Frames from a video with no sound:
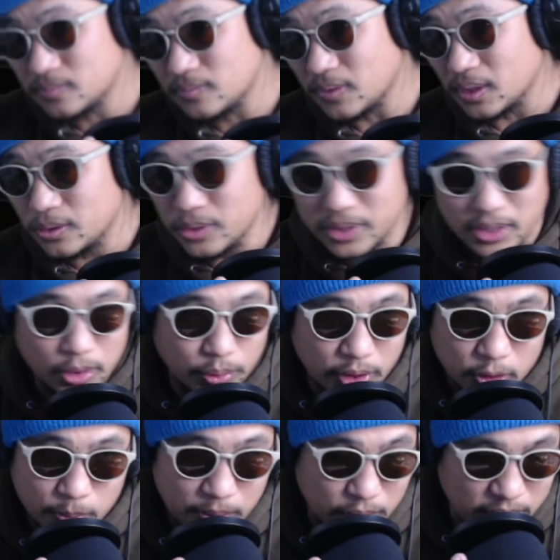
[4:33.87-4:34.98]
You can agree
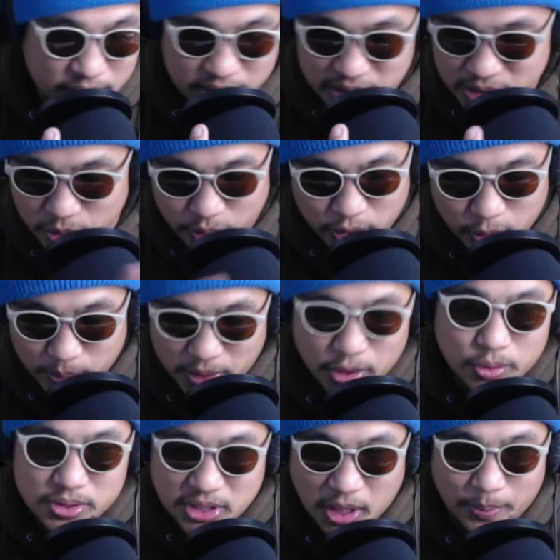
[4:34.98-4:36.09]
with me. You can disagree with me. You
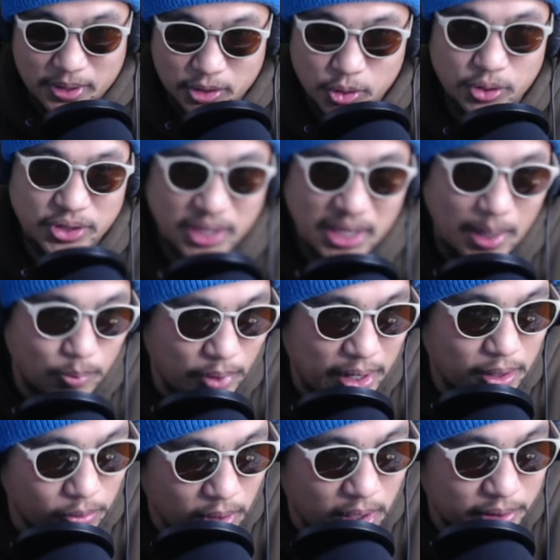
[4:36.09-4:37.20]
tell me. Do you think I'm right or
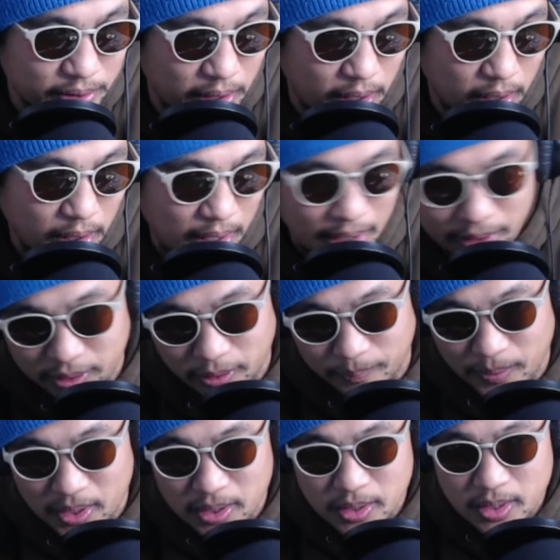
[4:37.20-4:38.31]
wrong there? I don't know.
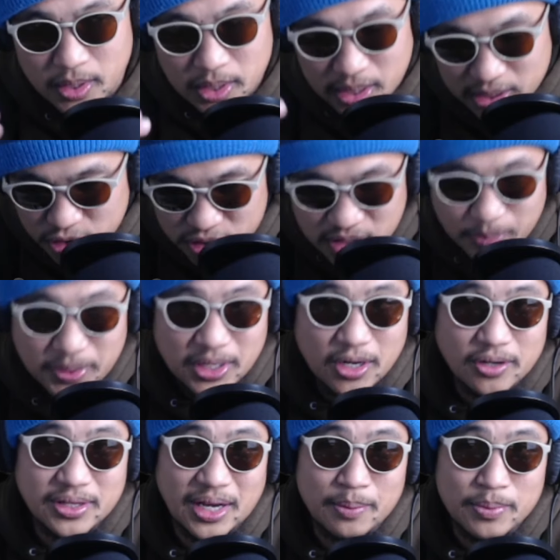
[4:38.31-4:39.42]
Is there something here
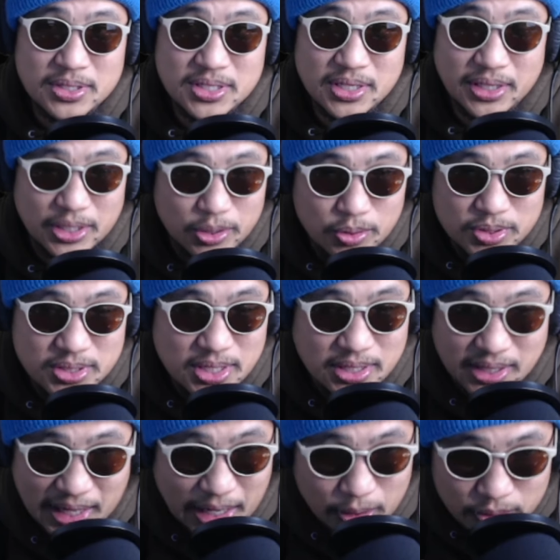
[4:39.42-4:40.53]
that I'm missing that you see
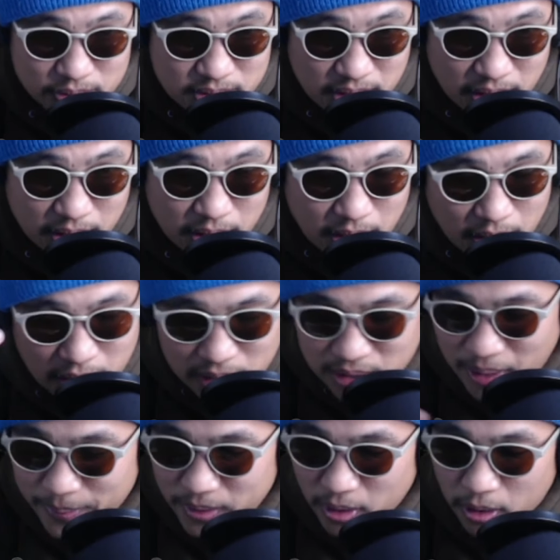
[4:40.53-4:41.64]
that I don't see?
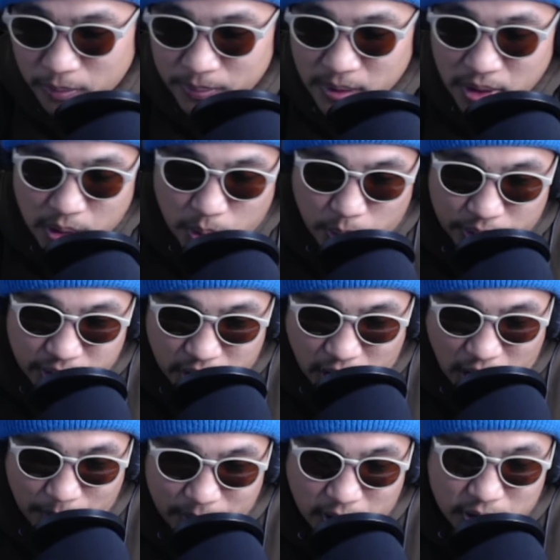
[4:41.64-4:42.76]
Let me know with a
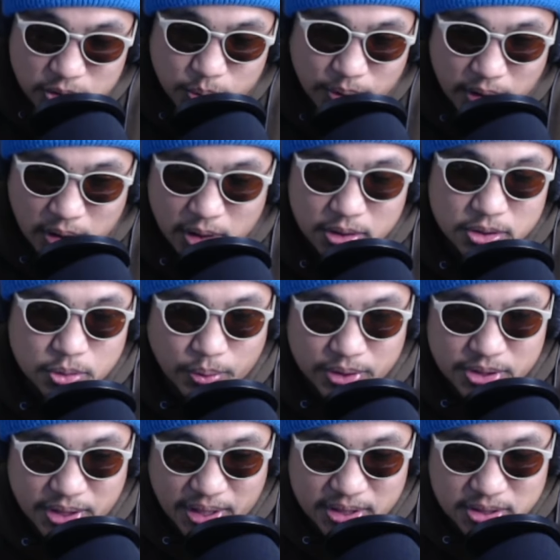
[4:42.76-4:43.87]
comment on Twitter, Twitch,
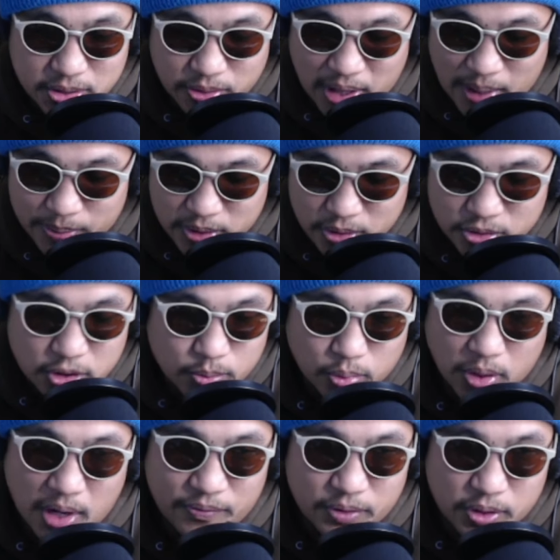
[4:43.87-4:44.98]
Instagram, YouTube,
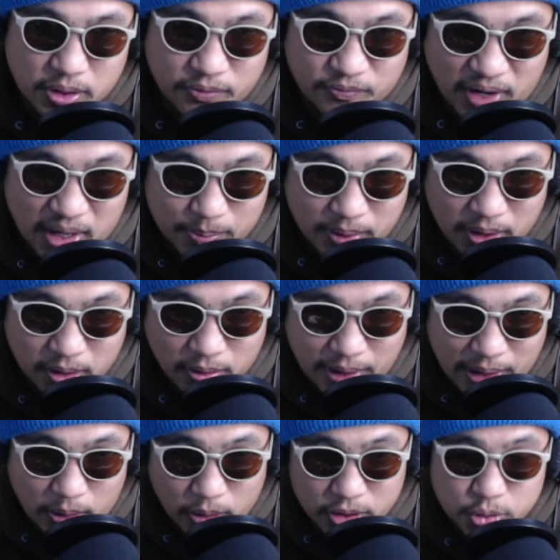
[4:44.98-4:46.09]
wherever you can find me, all right?
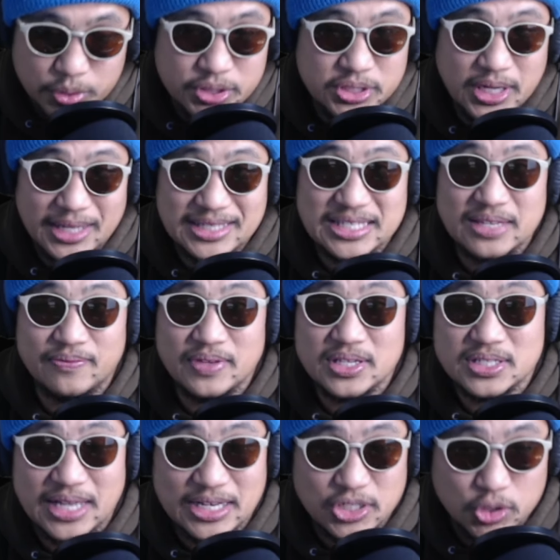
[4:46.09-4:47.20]
Or
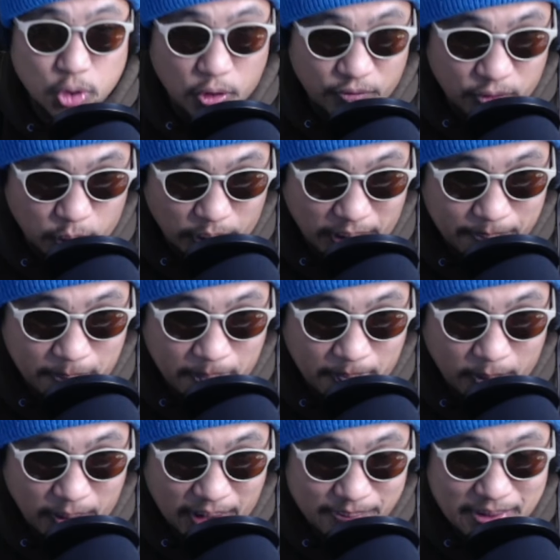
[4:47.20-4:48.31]
twitch.tv/NoFingWay,
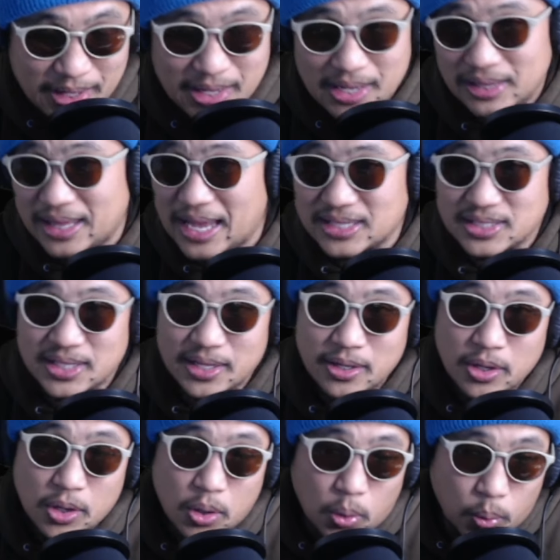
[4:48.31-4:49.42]
all right? Lastly,
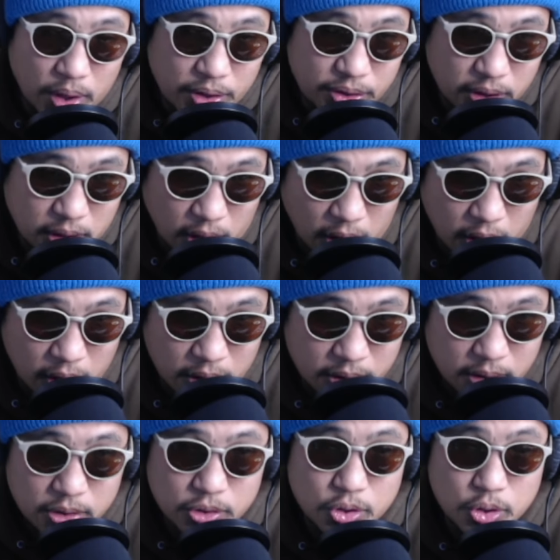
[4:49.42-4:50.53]
what other card
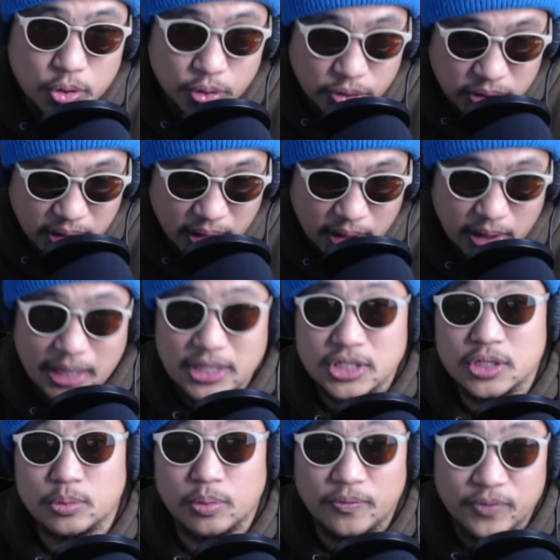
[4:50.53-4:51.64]
do you think I
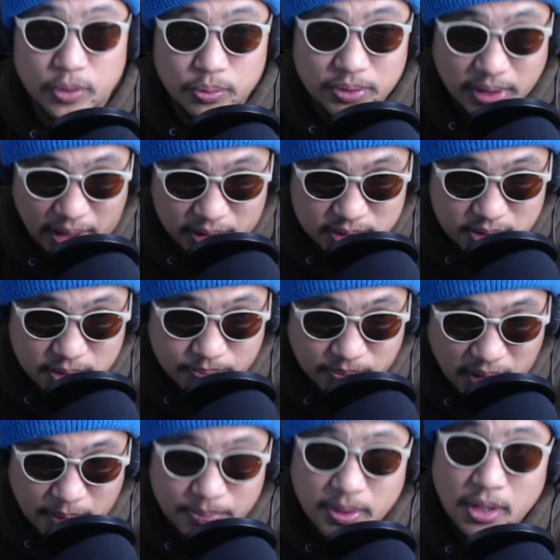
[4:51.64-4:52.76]
should review next?
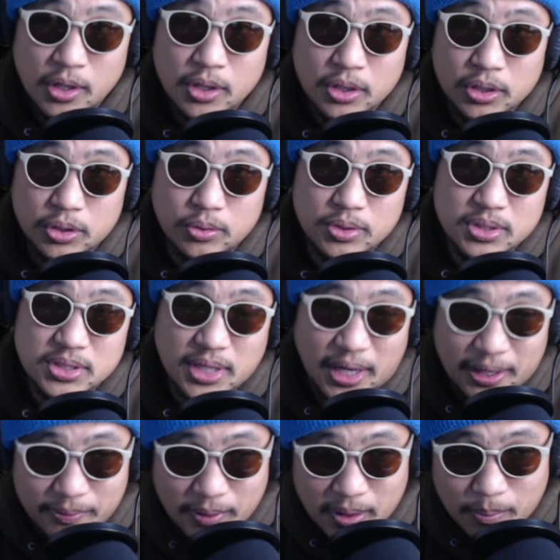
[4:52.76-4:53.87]
Yeah? You
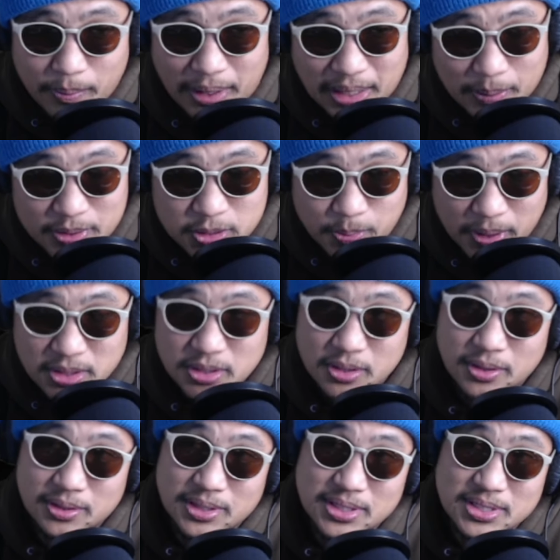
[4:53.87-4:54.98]
decide. My name is Spencer.
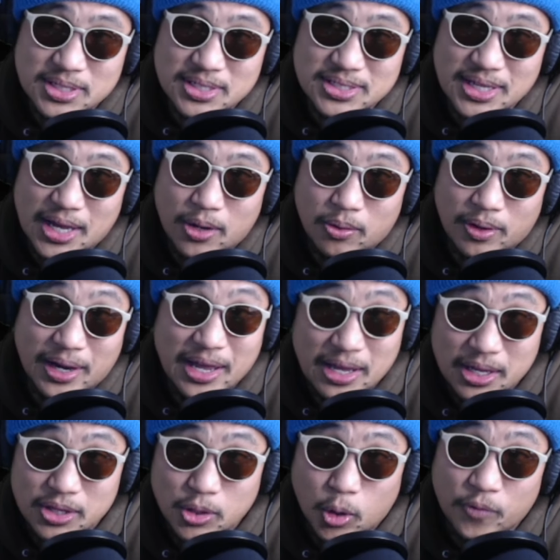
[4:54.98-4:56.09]
This is,
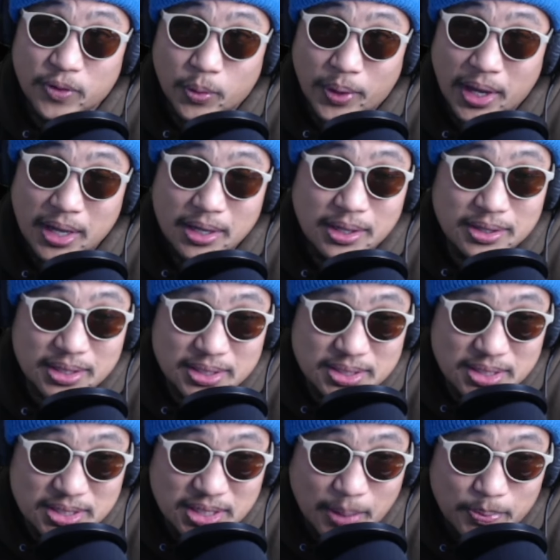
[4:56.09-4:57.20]
No Effing Way. This
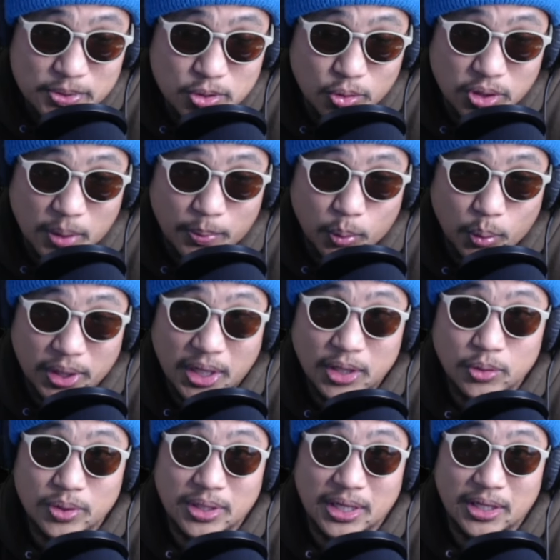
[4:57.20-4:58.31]
is episode number
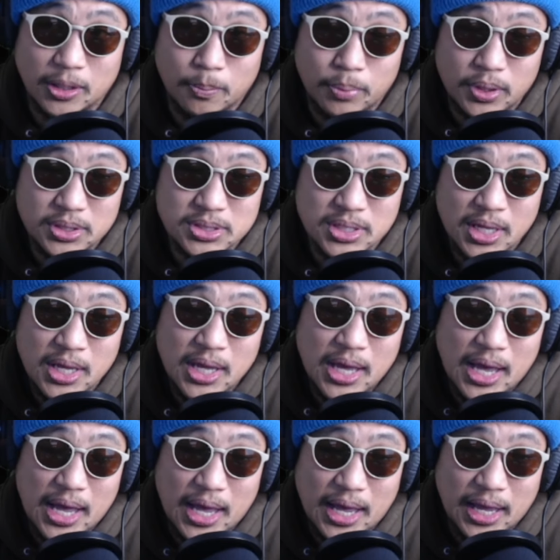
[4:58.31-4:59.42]
100 in the books.
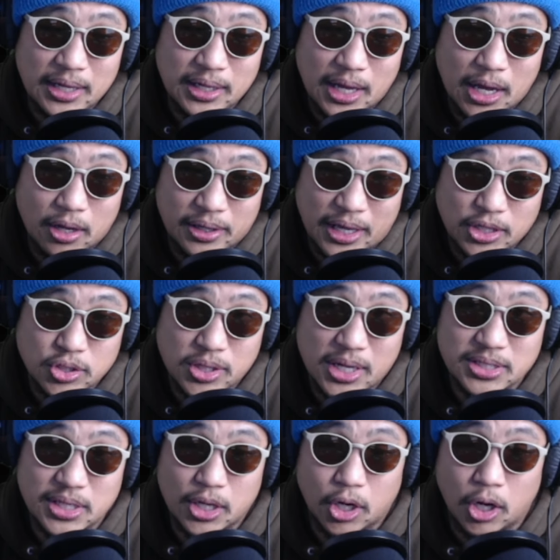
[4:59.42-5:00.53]
And I'll catch you guys
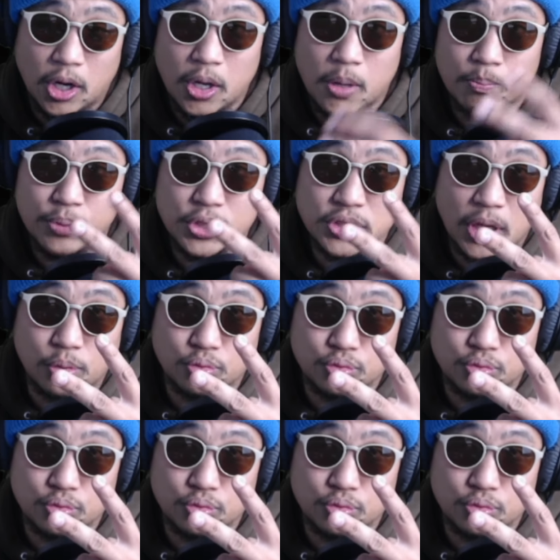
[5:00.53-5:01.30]
later. Peace out.